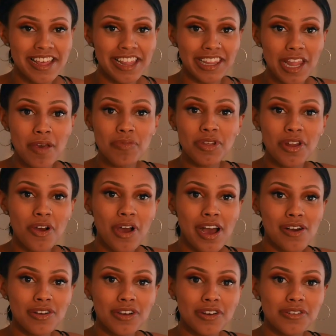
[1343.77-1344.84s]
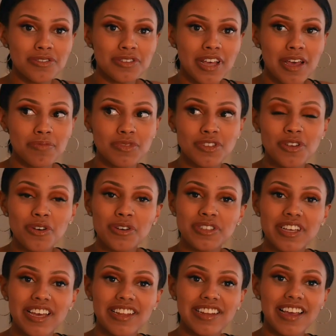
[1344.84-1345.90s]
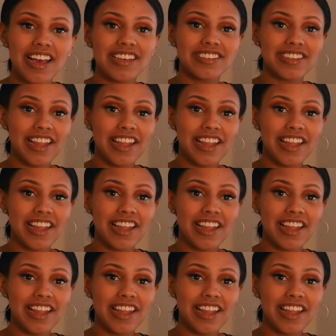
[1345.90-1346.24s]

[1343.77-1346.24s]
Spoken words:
Let me know how it goes. I'm so excited, guys.